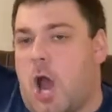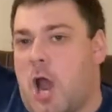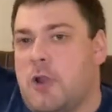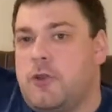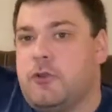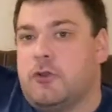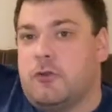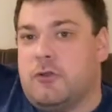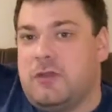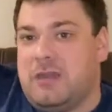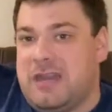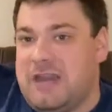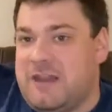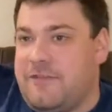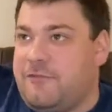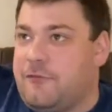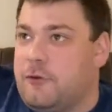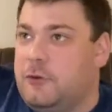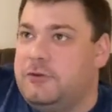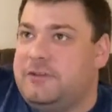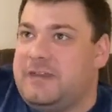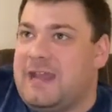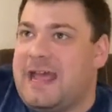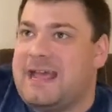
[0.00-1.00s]
underneath
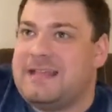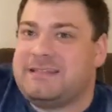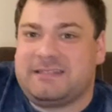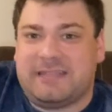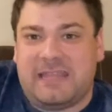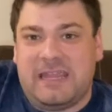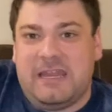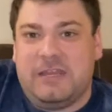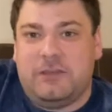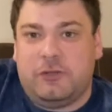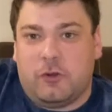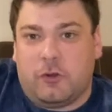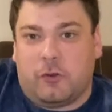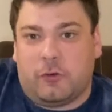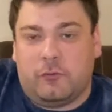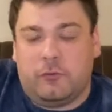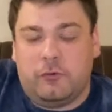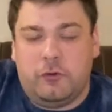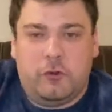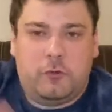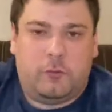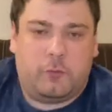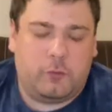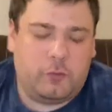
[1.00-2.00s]
your desk in your
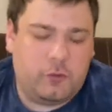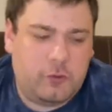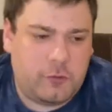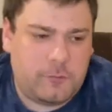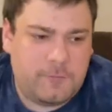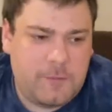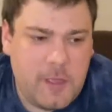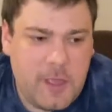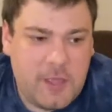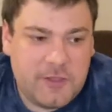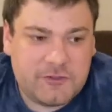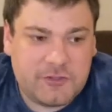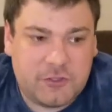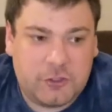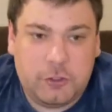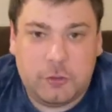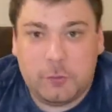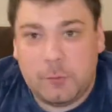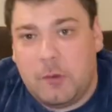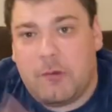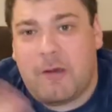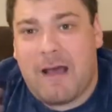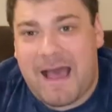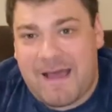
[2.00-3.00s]
new room, so
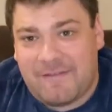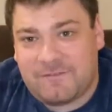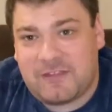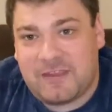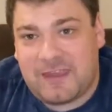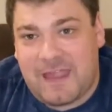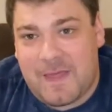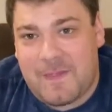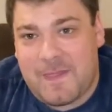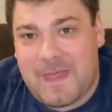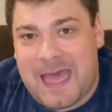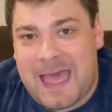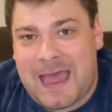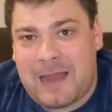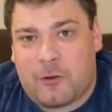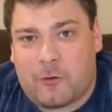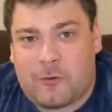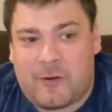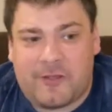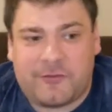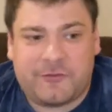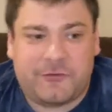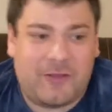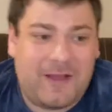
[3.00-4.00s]
you will have to get that,
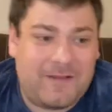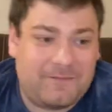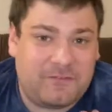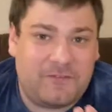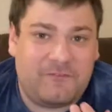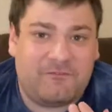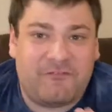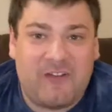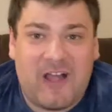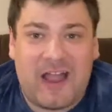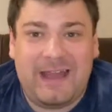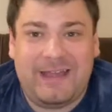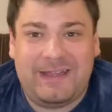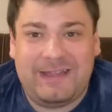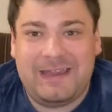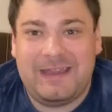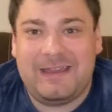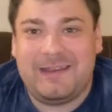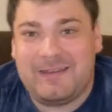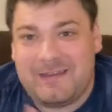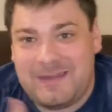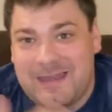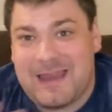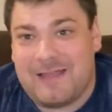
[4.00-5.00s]
or else you'll have to find
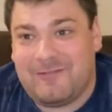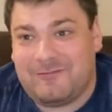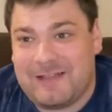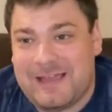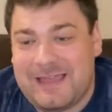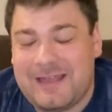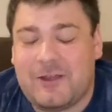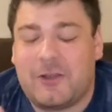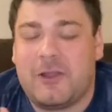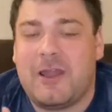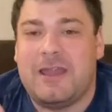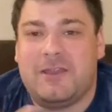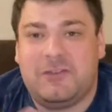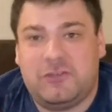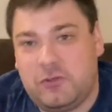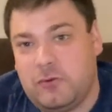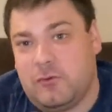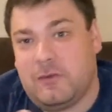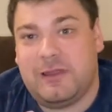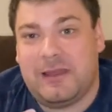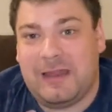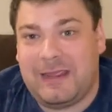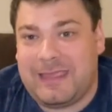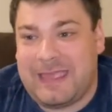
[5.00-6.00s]
it later and
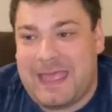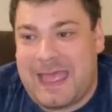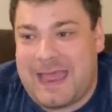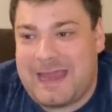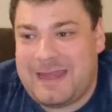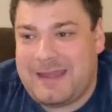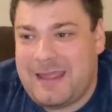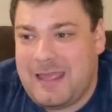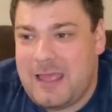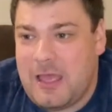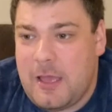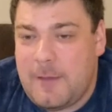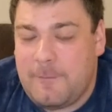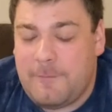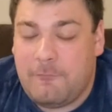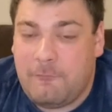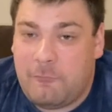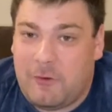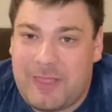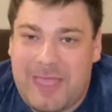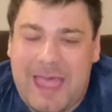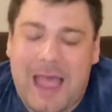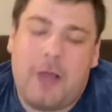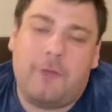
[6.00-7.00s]
do it again
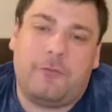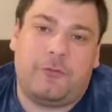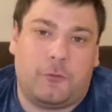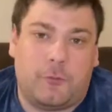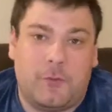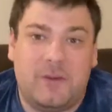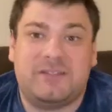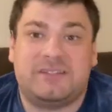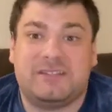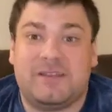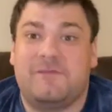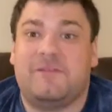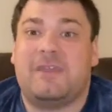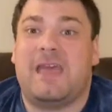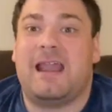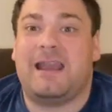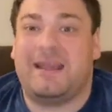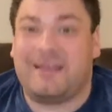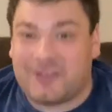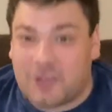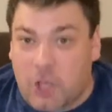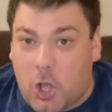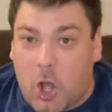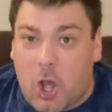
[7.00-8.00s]
without the risk of
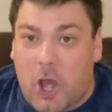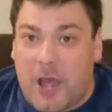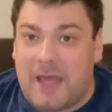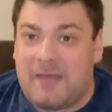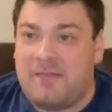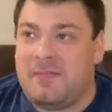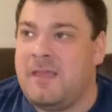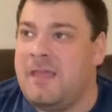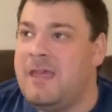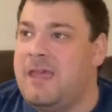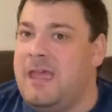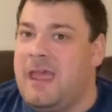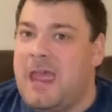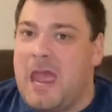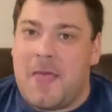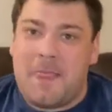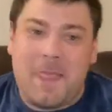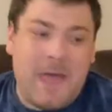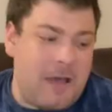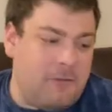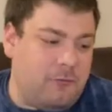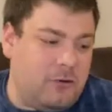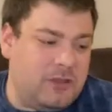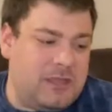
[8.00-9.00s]
getting caught.
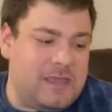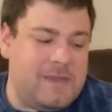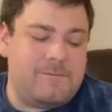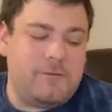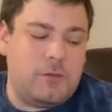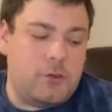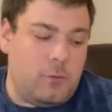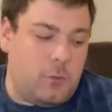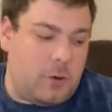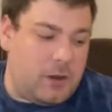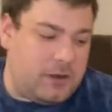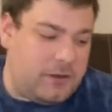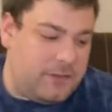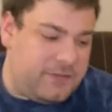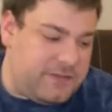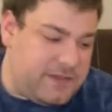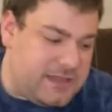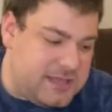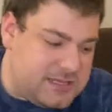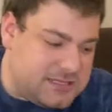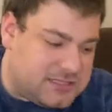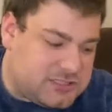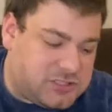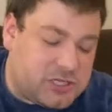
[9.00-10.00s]
And that will give you one of
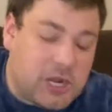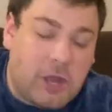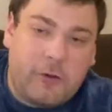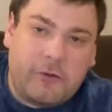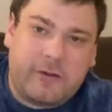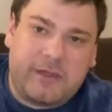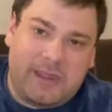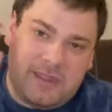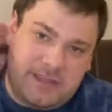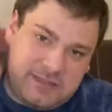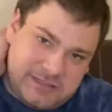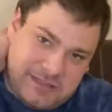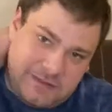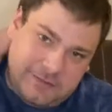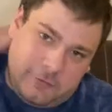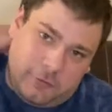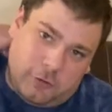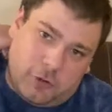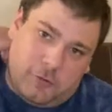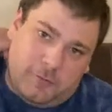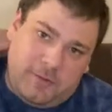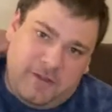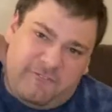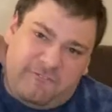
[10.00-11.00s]
these tokens. And
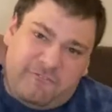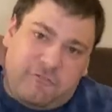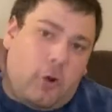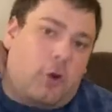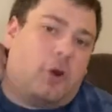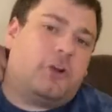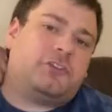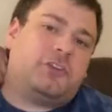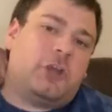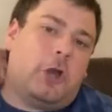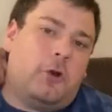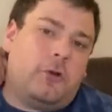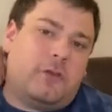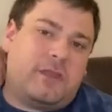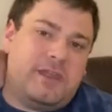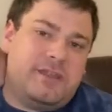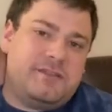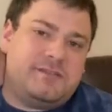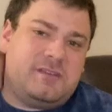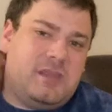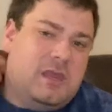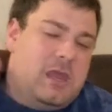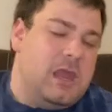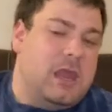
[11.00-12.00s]
there will be 4
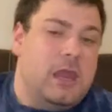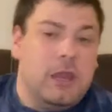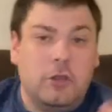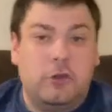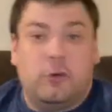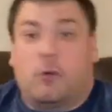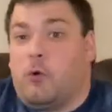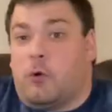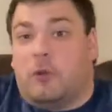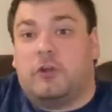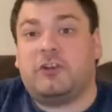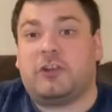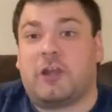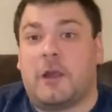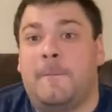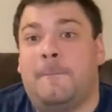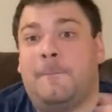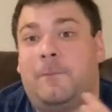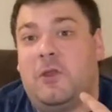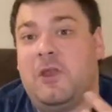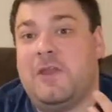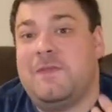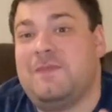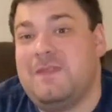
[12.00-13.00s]
tokens in order to
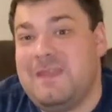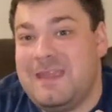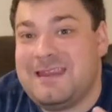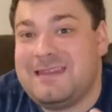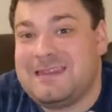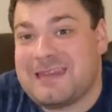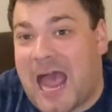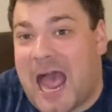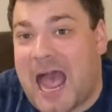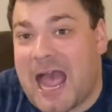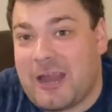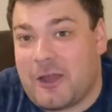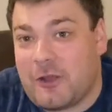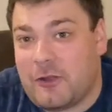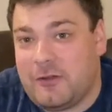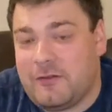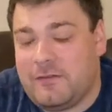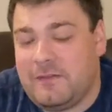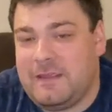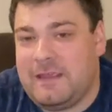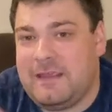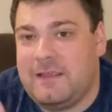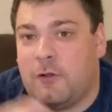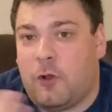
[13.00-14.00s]
complete
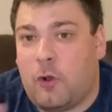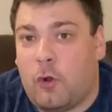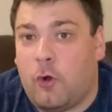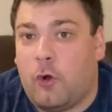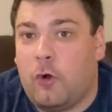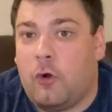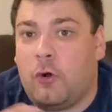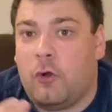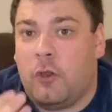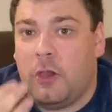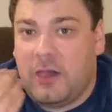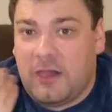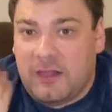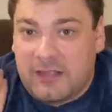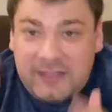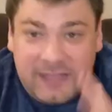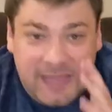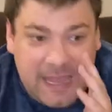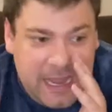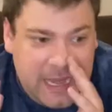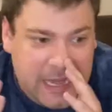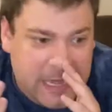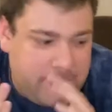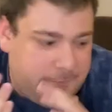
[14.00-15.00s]
the whole
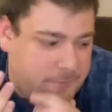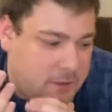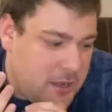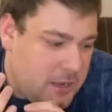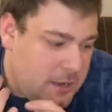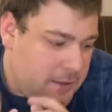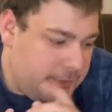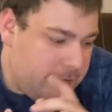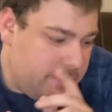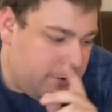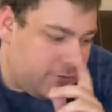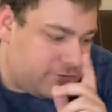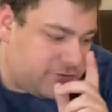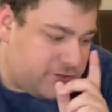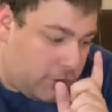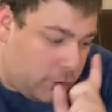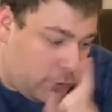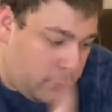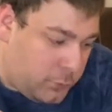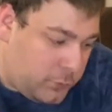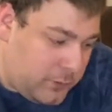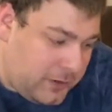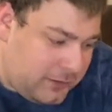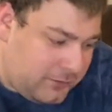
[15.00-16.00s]
game. There's a
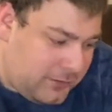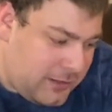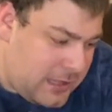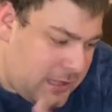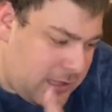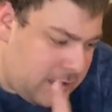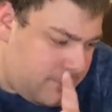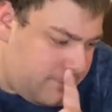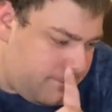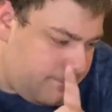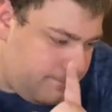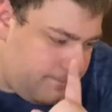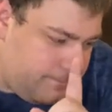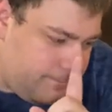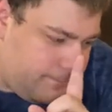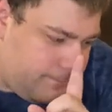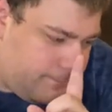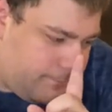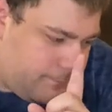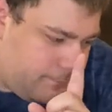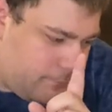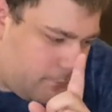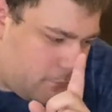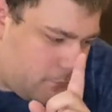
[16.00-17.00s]
gorilla,
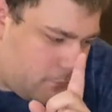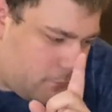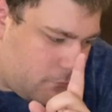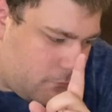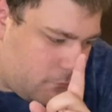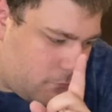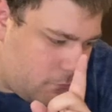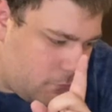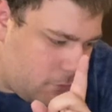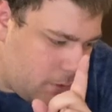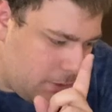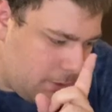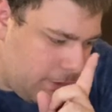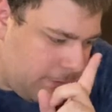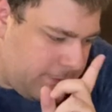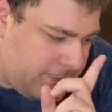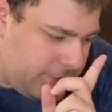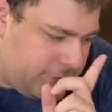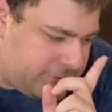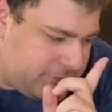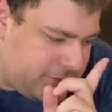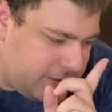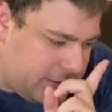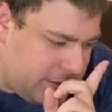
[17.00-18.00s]

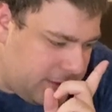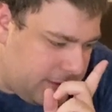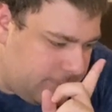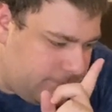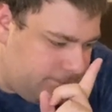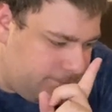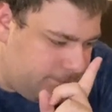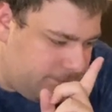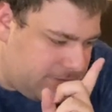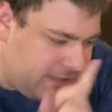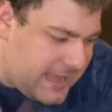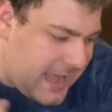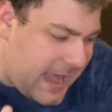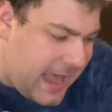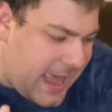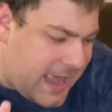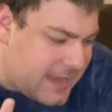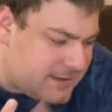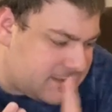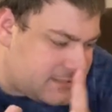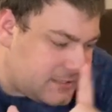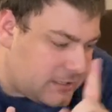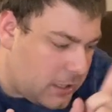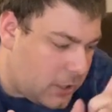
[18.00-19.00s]
there's a
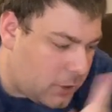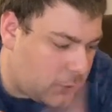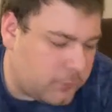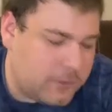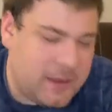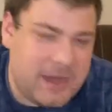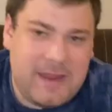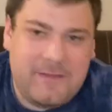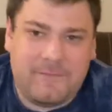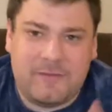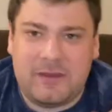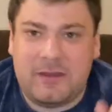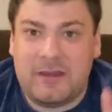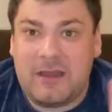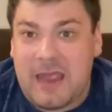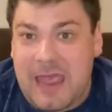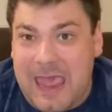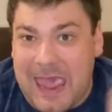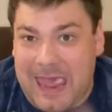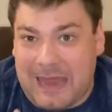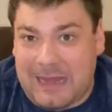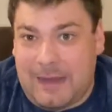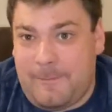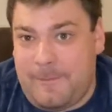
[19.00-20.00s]
cat, a raven,
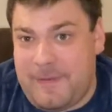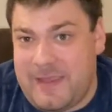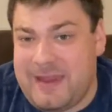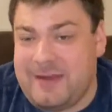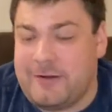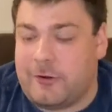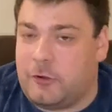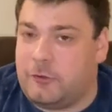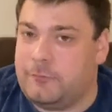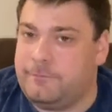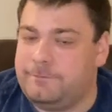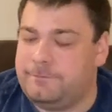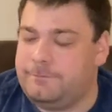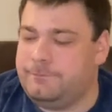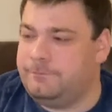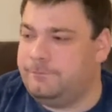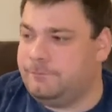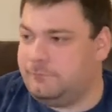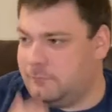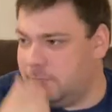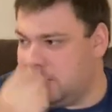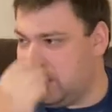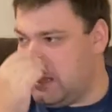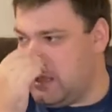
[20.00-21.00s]
and a beetle.
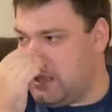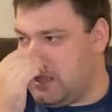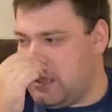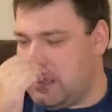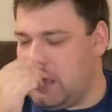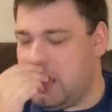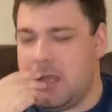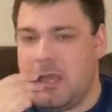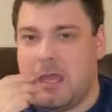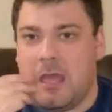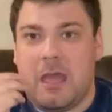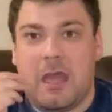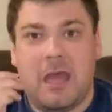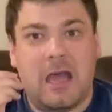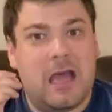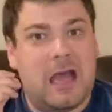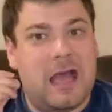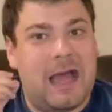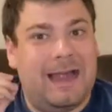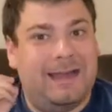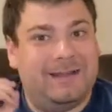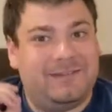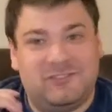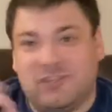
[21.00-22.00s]

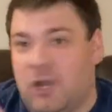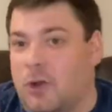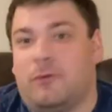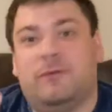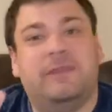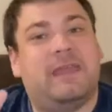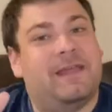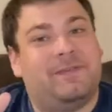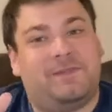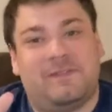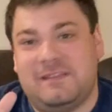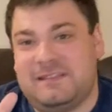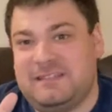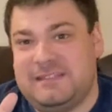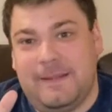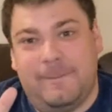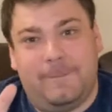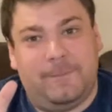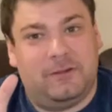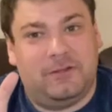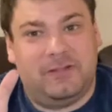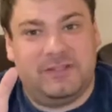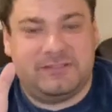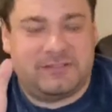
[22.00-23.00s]
I don't get the
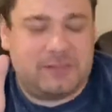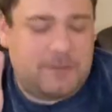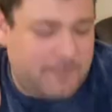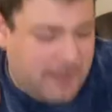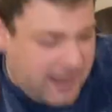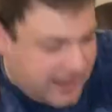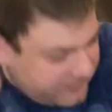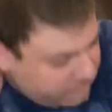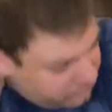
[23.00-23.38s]
symbolism. I